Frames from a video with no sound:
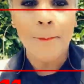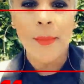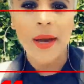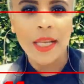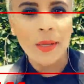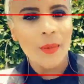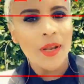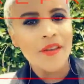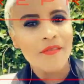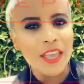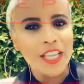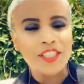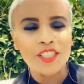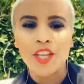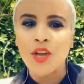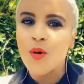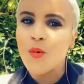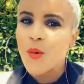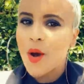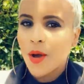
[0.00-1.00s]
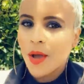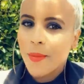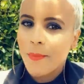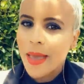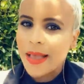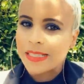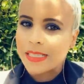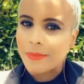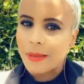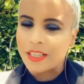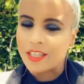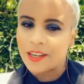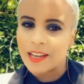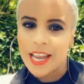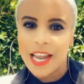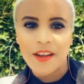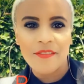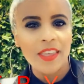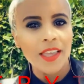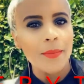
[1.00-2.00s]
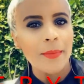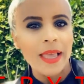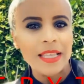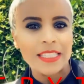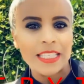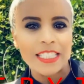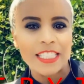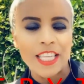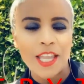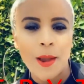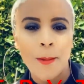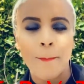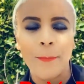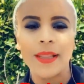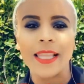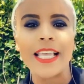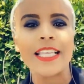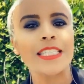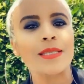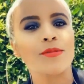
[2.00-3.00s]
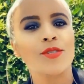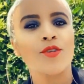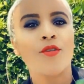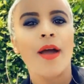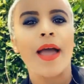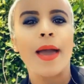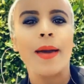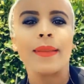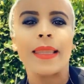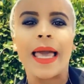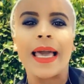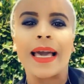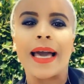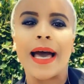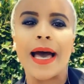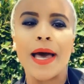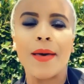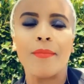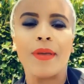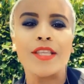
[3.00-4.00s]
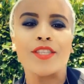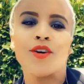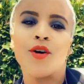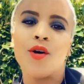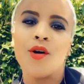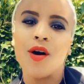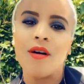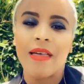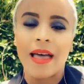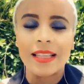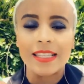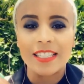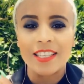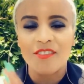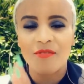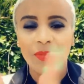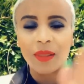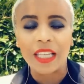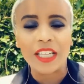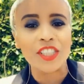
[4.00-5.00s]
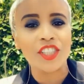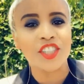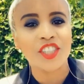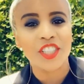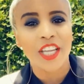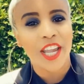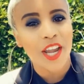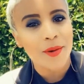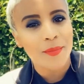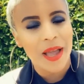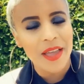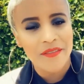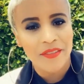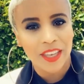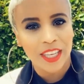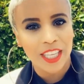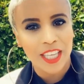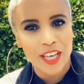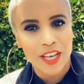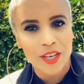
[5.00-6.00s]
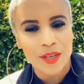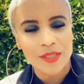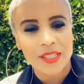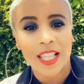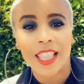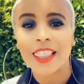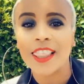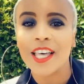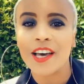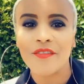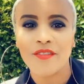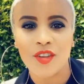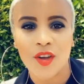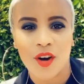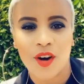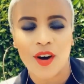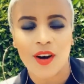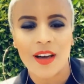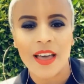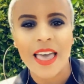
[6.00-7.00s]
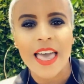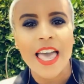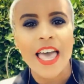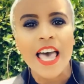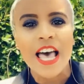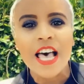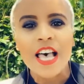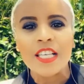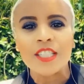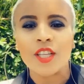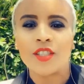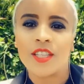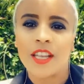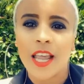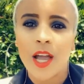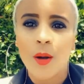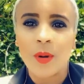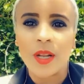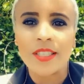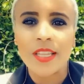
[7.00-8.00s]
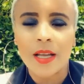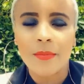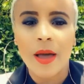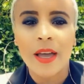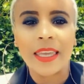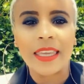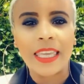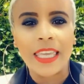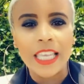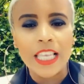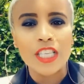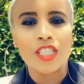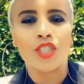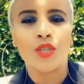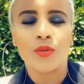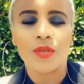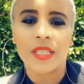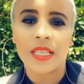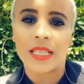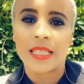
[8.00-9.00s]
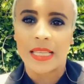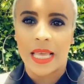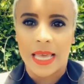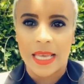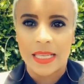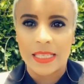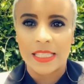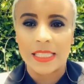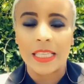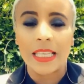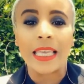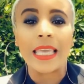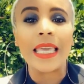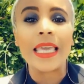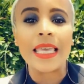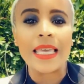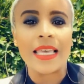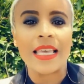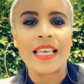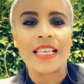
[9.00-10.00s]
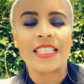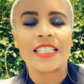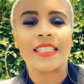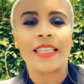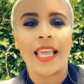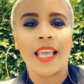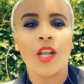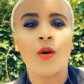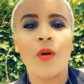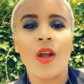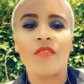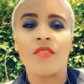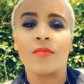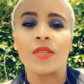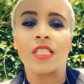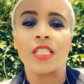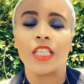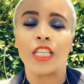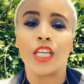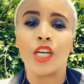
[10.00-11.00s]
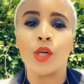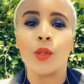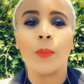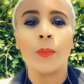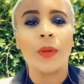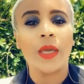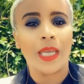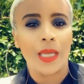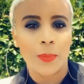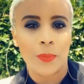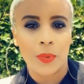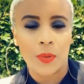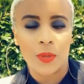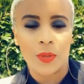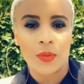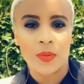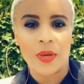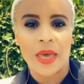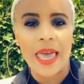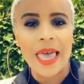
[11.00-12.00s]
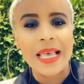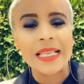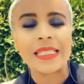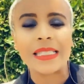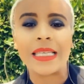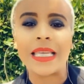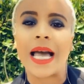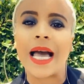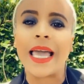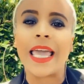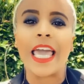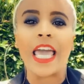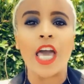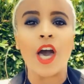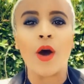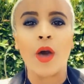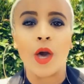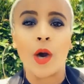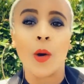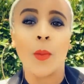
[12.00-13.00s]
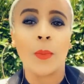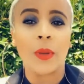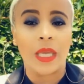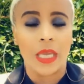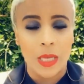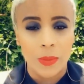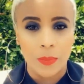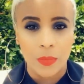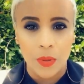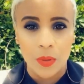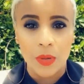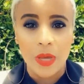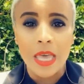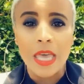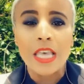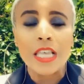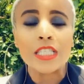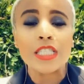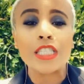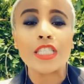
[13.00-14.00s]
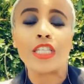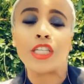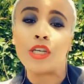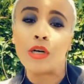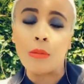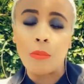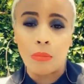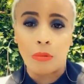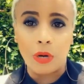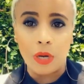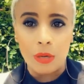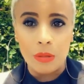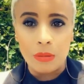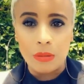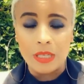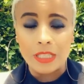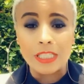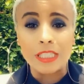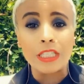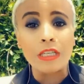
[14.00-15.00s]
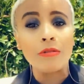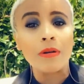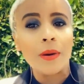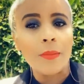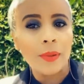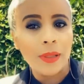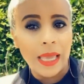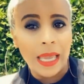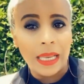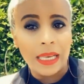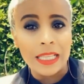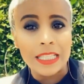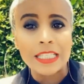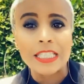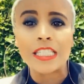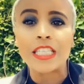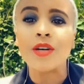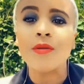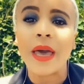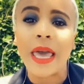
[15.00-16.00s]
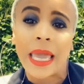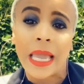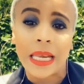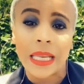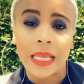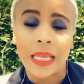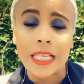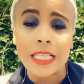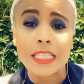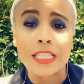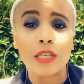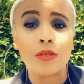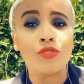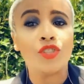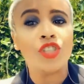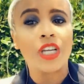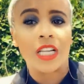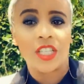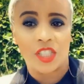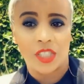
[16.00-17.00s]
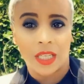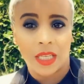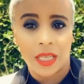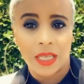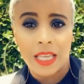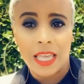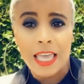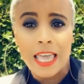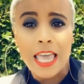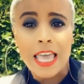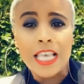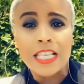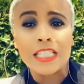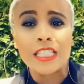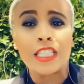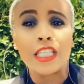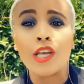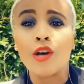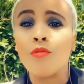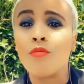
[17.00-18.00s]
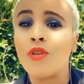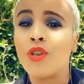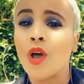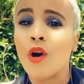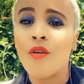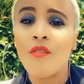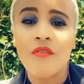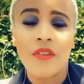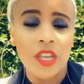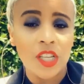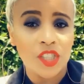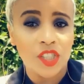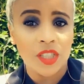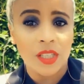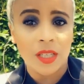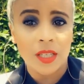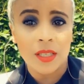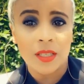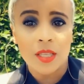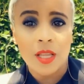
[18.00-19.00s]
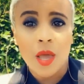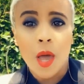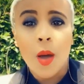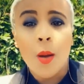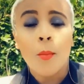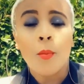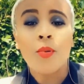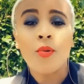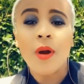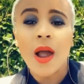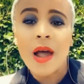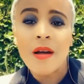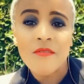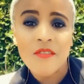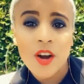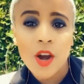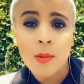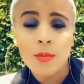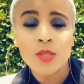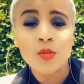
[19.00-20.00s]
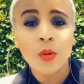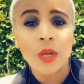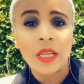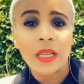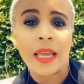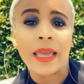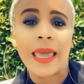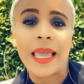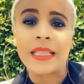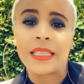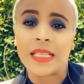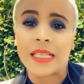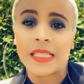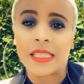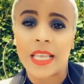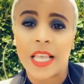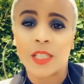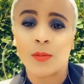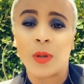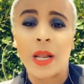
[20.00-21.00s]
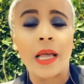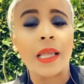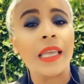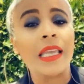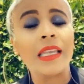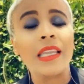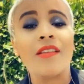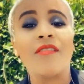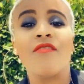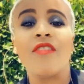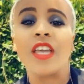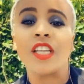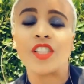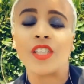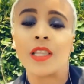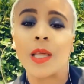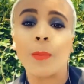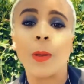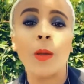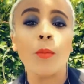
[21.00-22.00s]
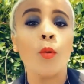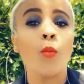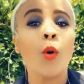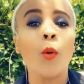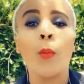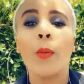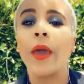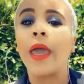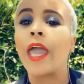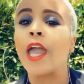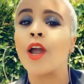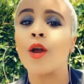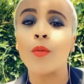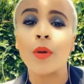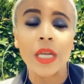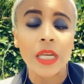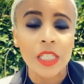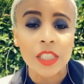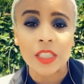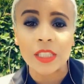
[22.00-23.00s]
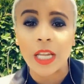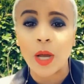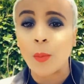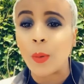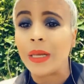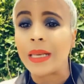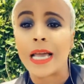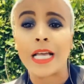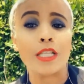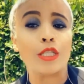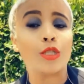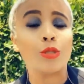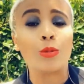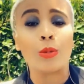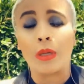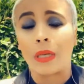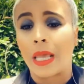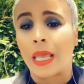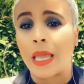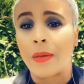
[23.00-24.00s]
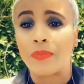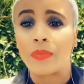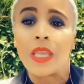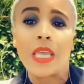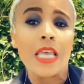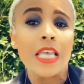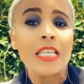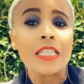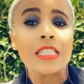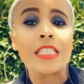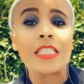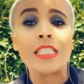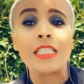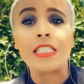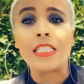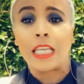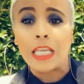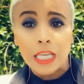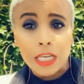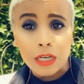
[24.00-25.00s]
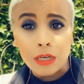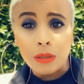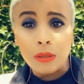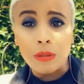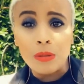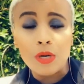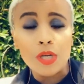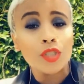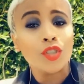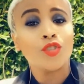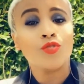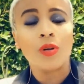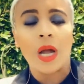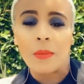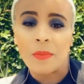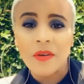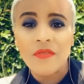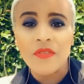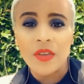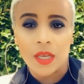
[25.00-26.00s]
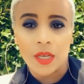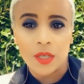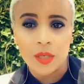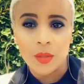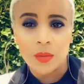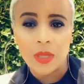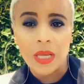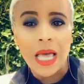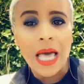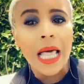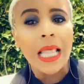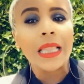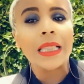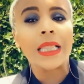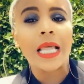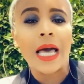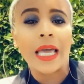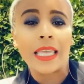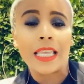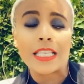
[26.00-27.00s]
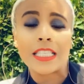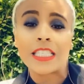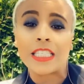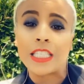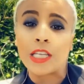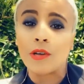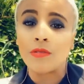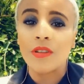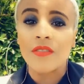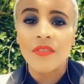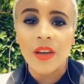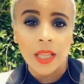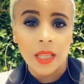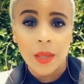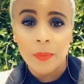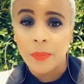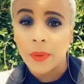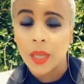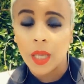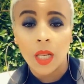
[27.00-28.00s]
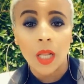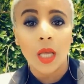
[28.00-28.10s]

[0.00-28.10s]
One Motivation, welcome back to my channel. Everything Amazyng is here. Please subscribe, like, comment, all that stuff. Please share my videos. Love y'all. So today I want to talk about keys to success is staying away from still people. S-T-I-L-L people. Still broke, still complaining, still hating, still judging, still no vision. Proverbs 29, 18 says, without any vision, the people will perish. And we're not doing that. Still drama filled, lying, still developing.